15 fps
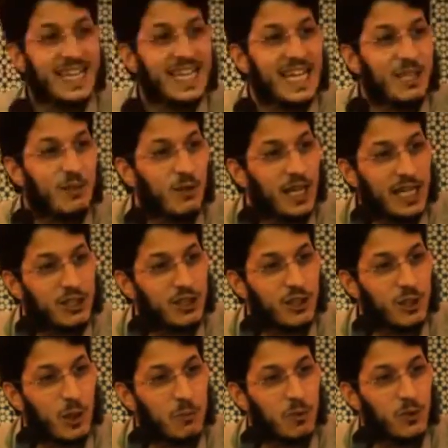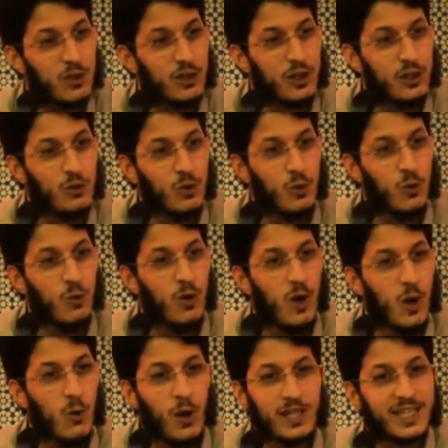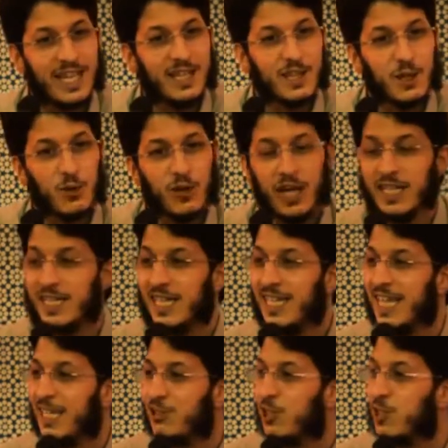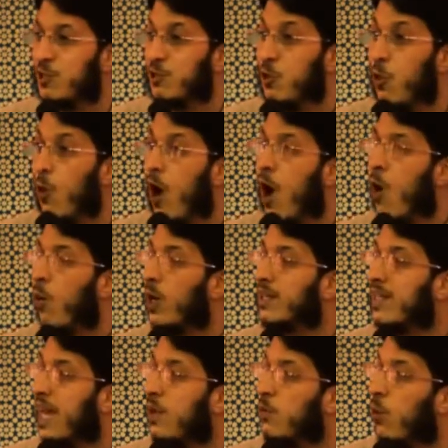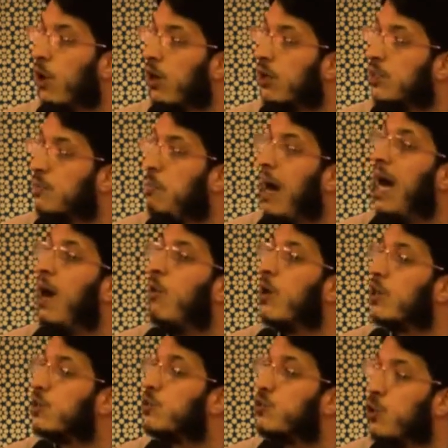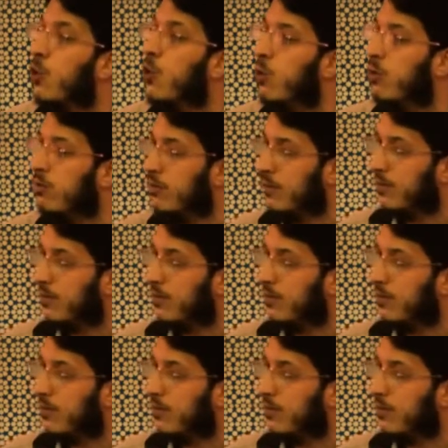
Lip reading: can the international community do? What can the United Nations do? What can world powers do?